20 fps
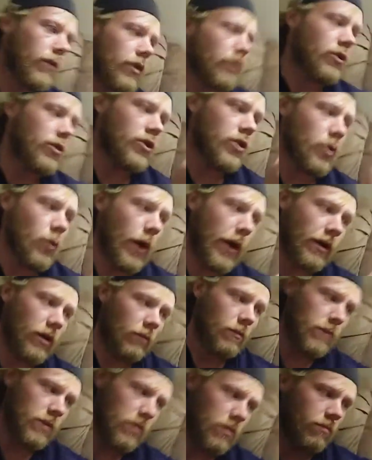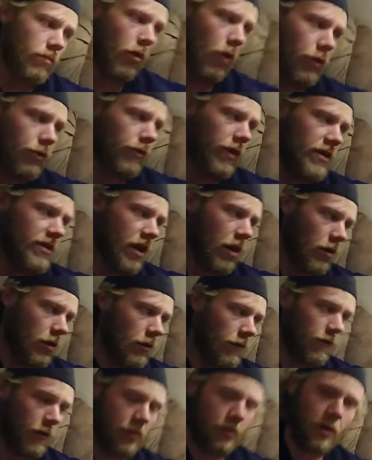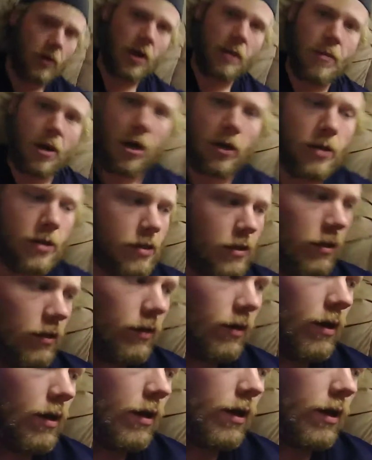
there's 2 items, both retailing for $30.